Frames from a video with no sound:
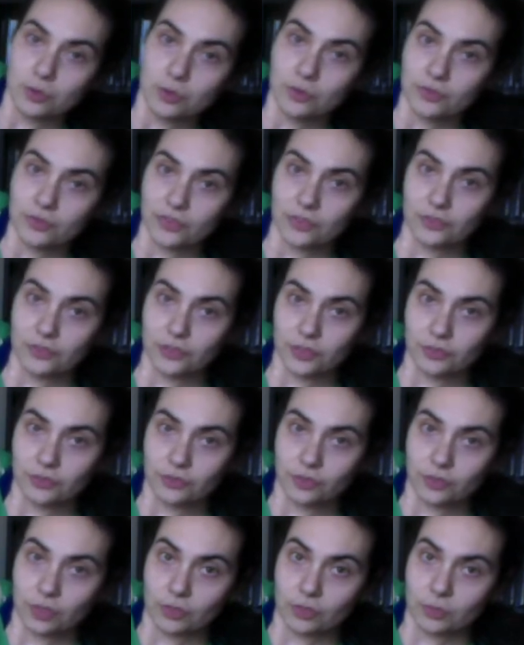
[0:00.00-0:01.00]
the foot
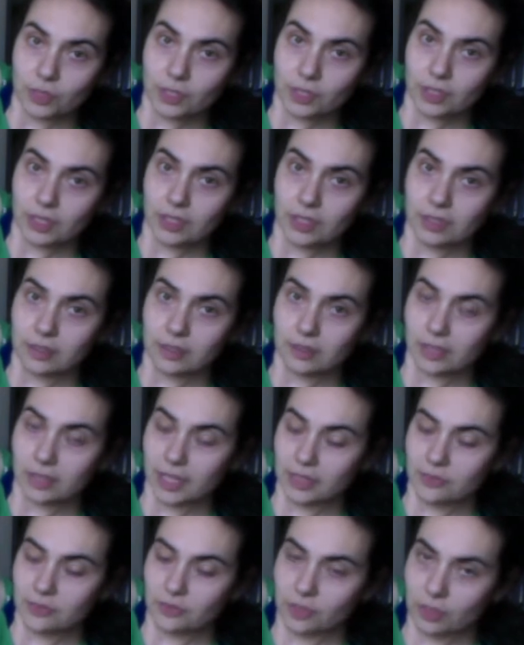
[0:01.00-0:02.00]
forward, leg
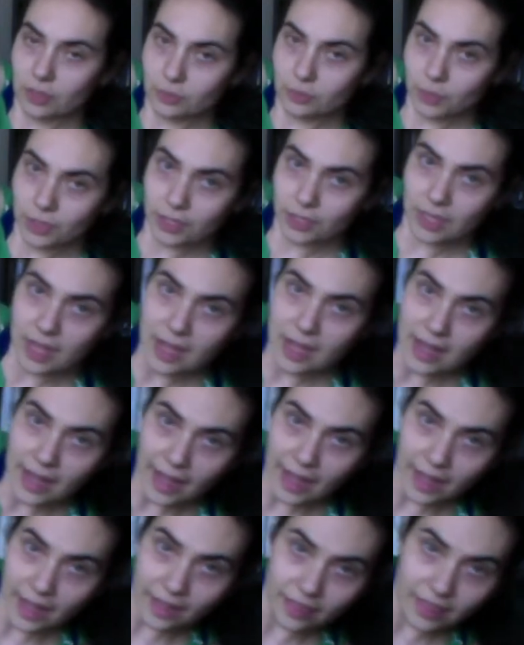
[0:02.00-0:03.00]
forward,
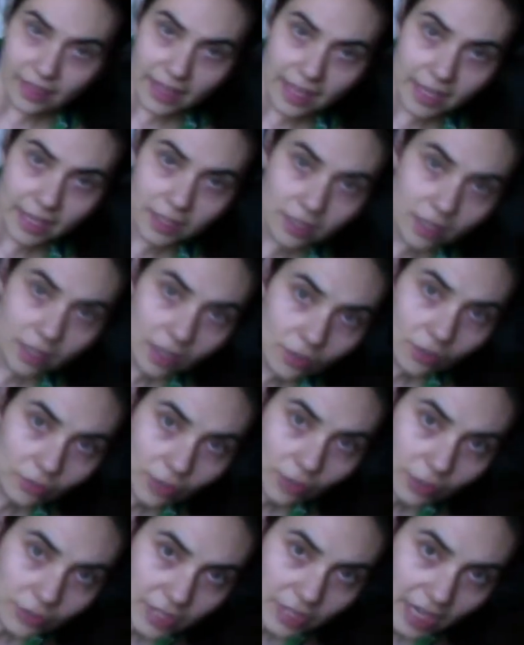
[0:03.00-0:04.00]
and then
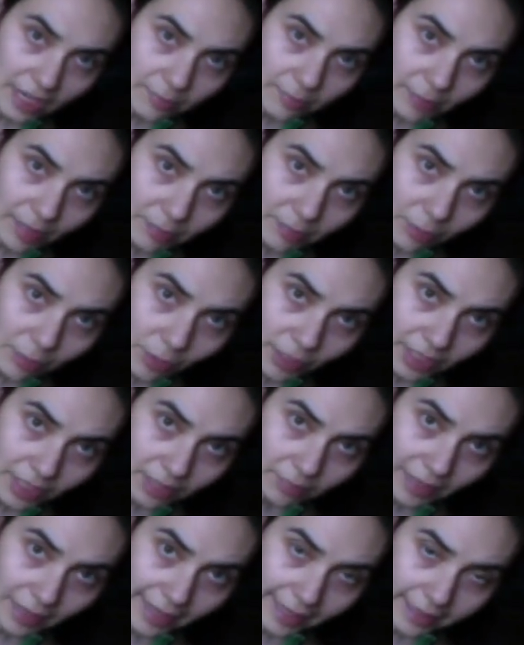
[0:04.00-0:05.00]
rotate by pointing
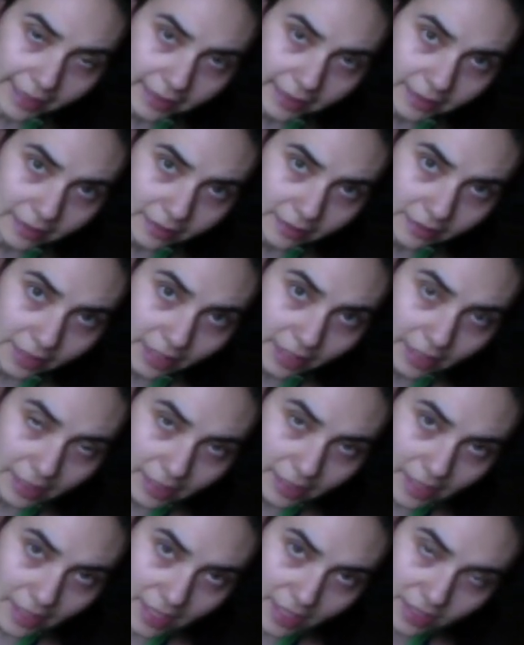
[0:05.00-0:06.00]
back, okay?
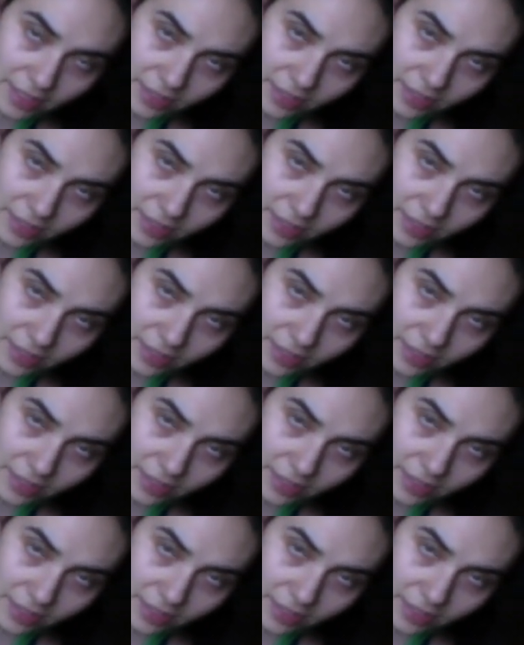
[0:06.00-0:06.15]
So it's